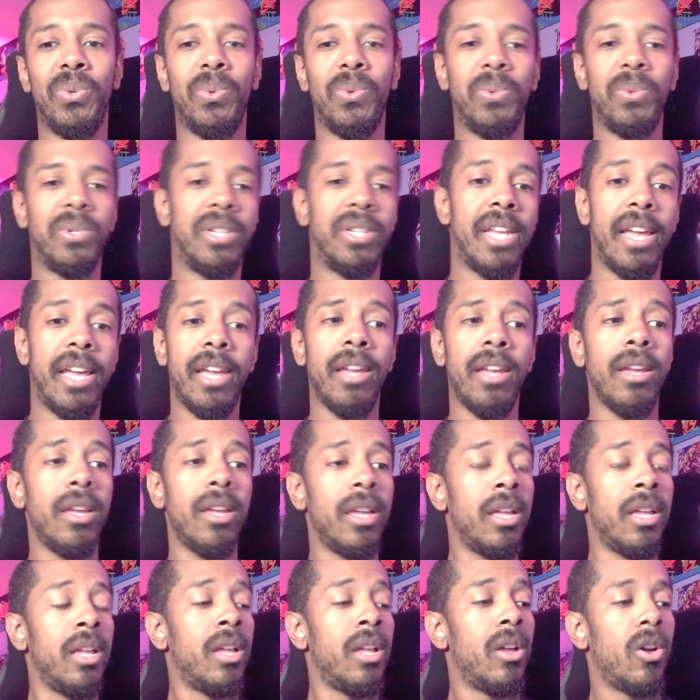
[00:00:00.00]

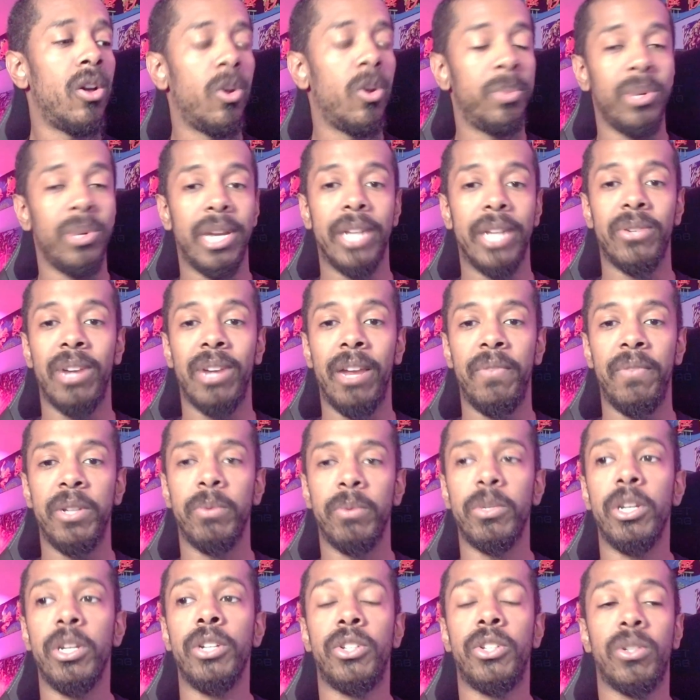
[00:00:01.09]
Tuesday. Hope you guys are
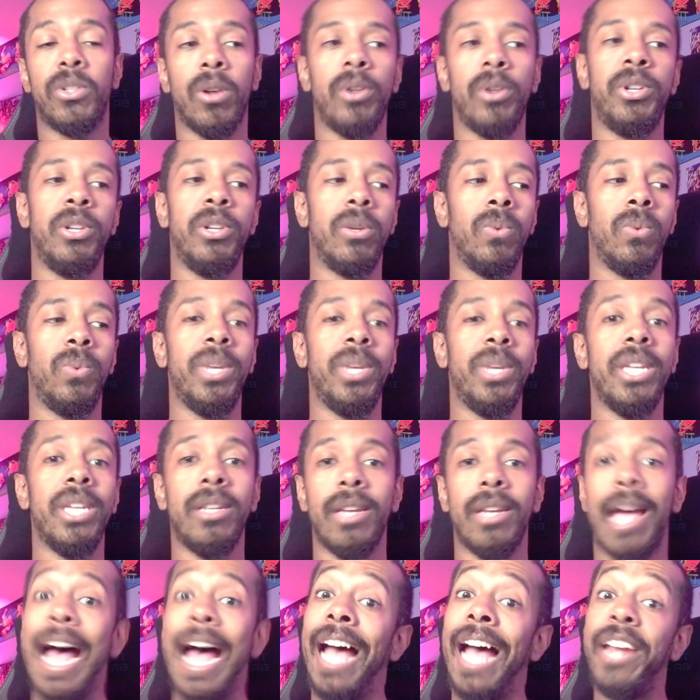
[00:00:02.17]
having a good start to your
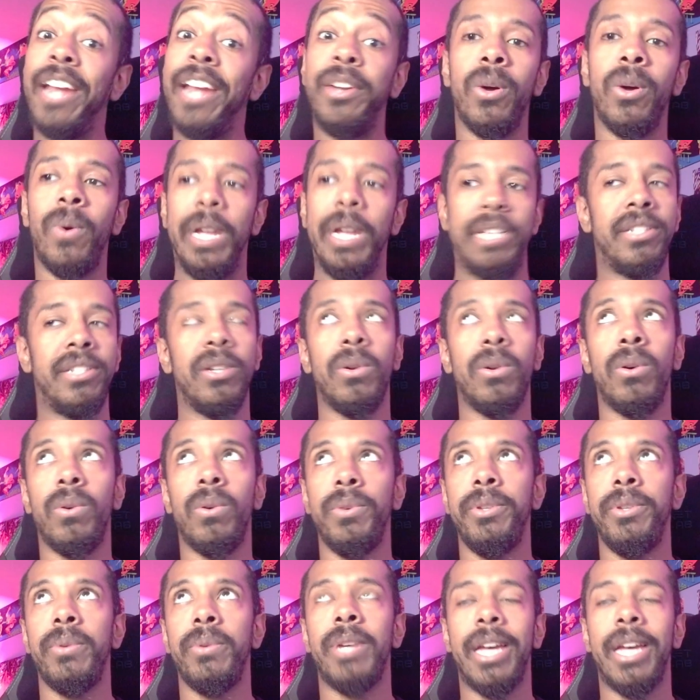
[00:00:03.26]
week. I know I still
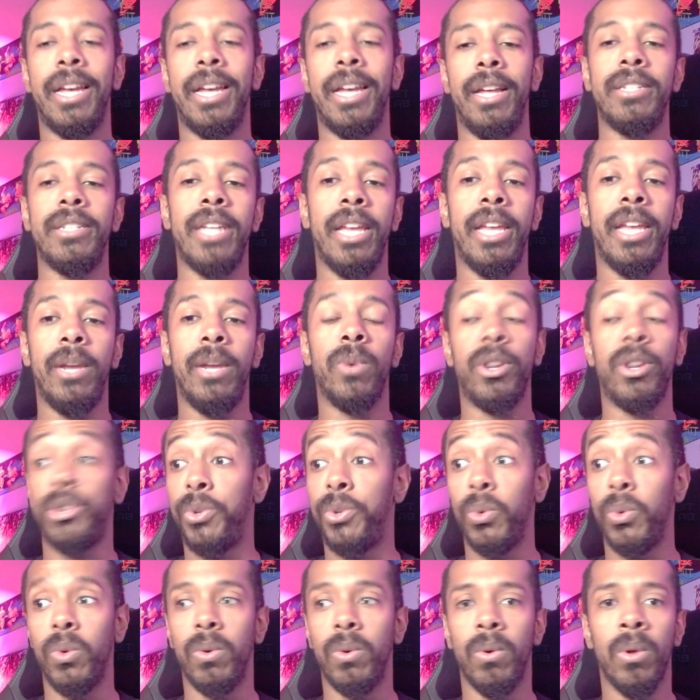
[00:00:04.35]
owe you guys a
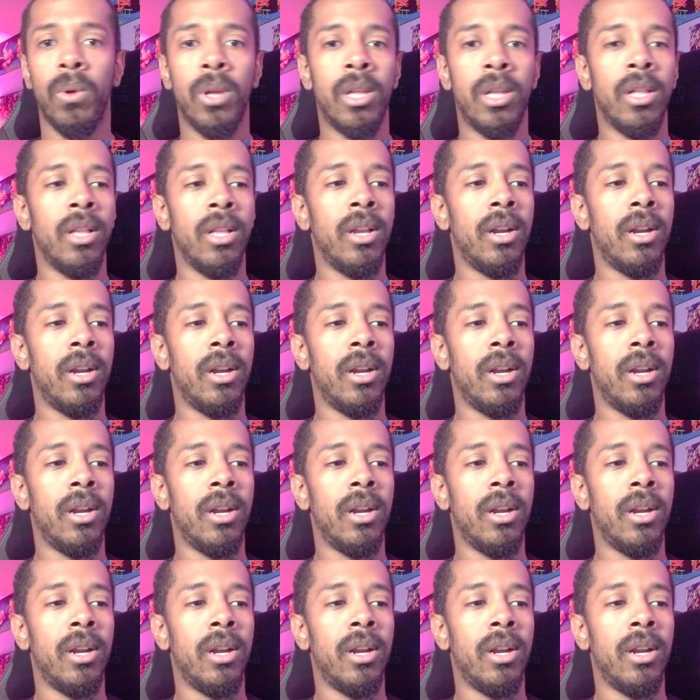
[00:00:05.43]
Rush Duel.